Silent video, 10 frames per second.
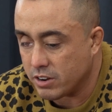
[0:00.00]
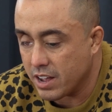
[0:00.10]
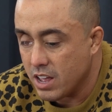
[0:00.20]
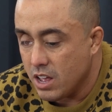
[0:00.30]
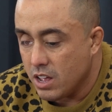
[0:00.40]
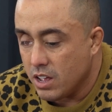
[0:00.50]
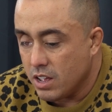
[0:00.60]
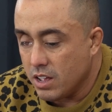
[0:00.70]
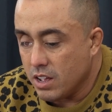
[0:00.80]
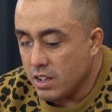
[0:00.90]
Okay.
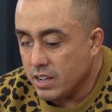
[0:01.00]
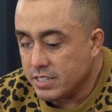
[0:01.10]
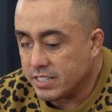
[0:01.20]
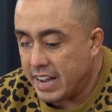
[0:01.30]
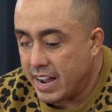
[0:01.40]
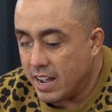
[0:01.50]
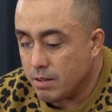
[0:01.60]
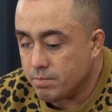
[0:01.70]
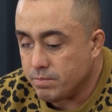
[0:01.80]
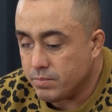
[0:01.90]

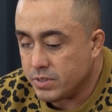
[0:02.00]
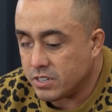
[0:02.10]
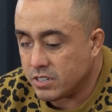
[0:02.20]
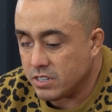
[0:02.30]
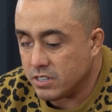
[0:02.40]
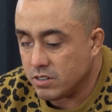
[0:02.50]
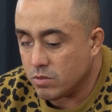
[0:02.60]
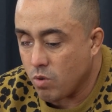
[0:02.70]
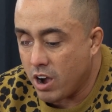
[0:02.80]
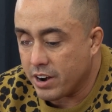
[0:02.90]

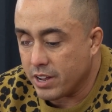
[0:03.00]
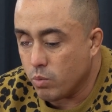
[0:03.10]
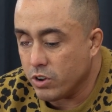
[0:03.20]
Samson Roddy,